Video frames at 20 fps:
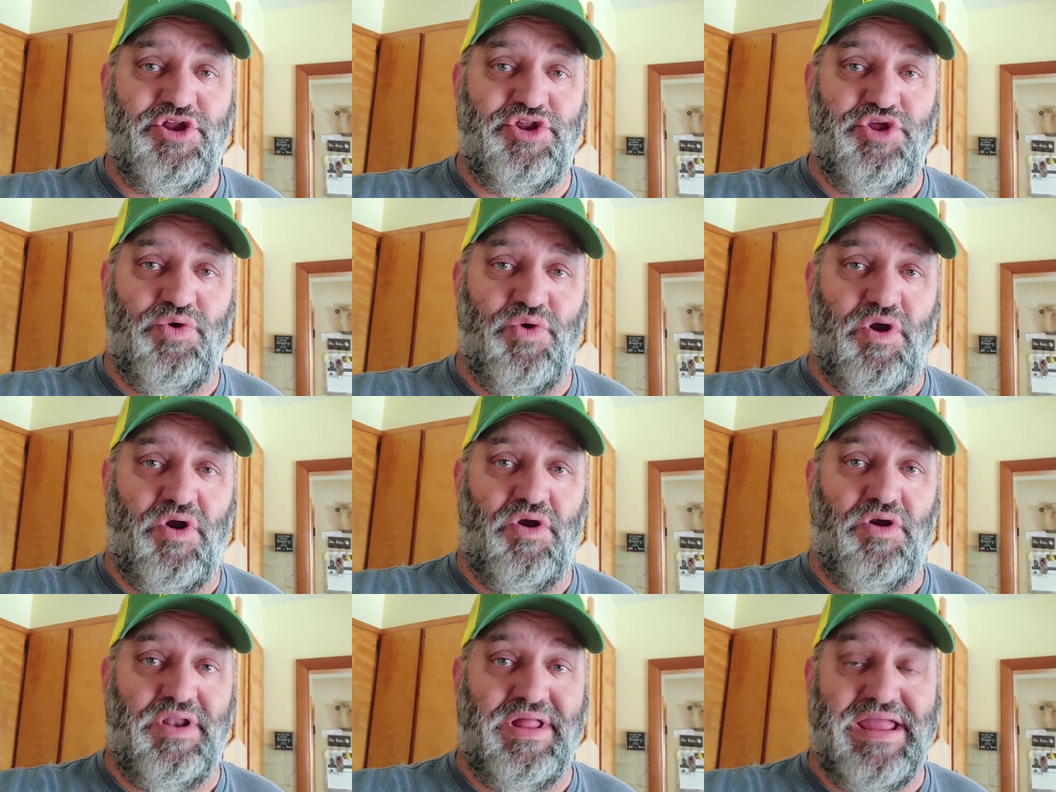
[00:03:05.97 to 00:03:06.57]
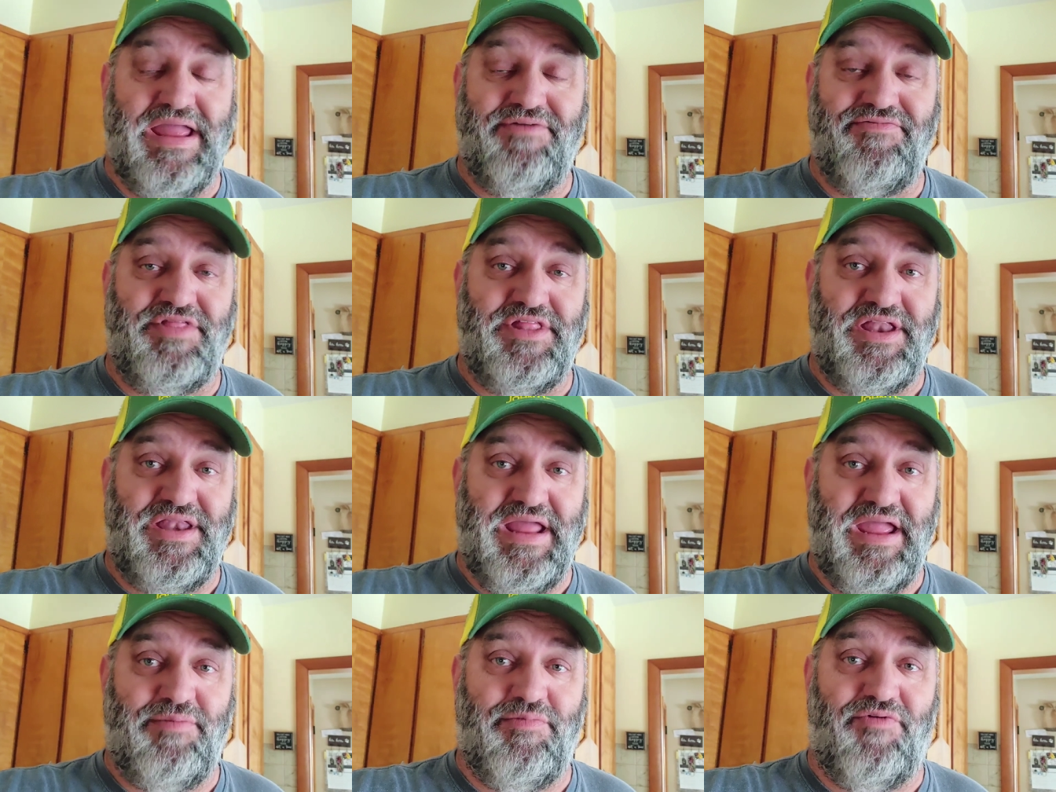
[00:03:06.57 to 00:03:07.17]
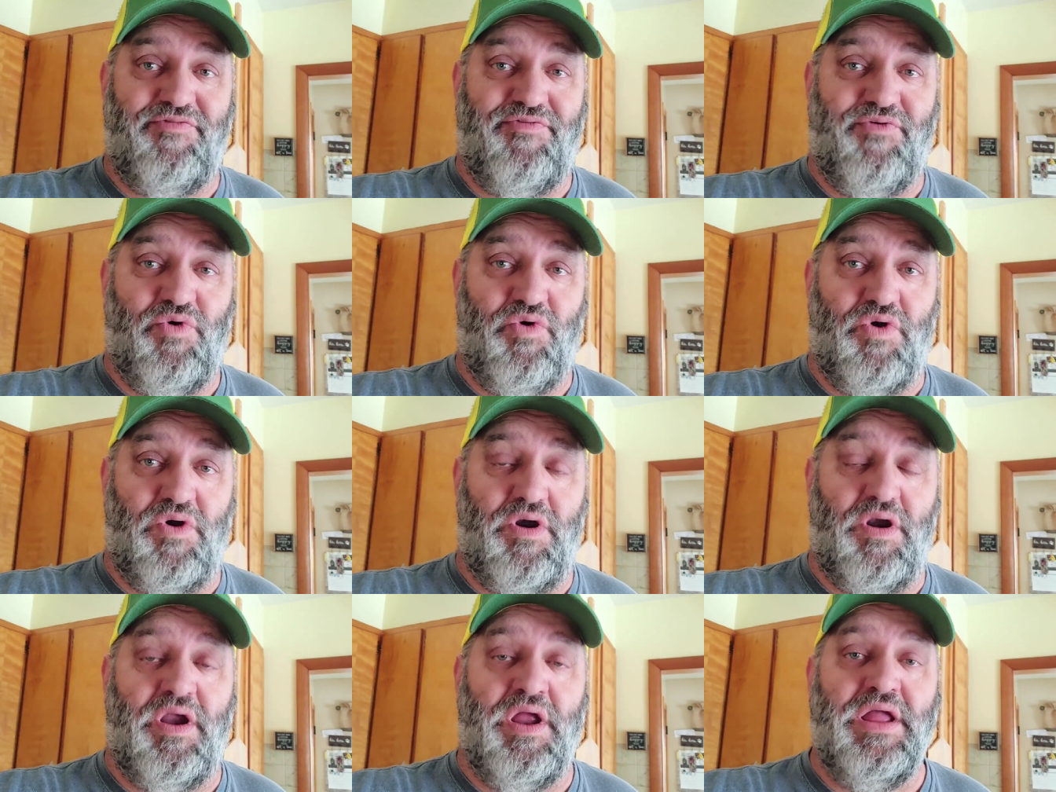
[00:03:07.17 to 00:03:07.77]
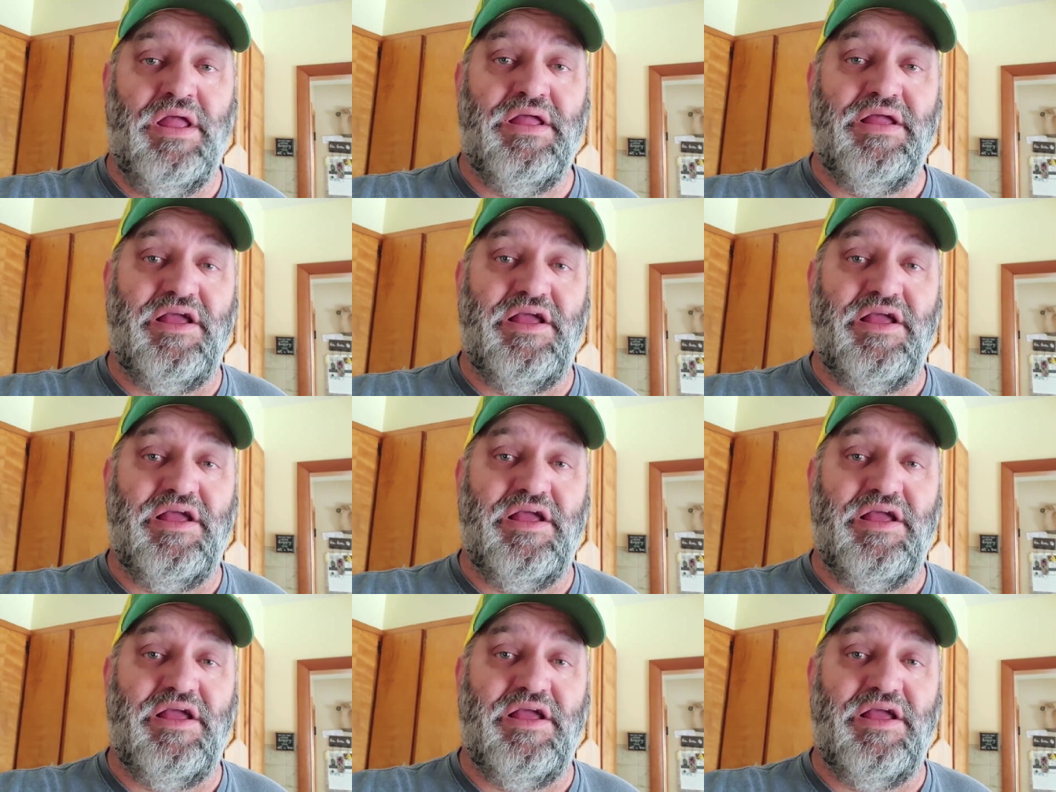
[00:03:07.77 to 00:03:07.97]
to do early, even the day before,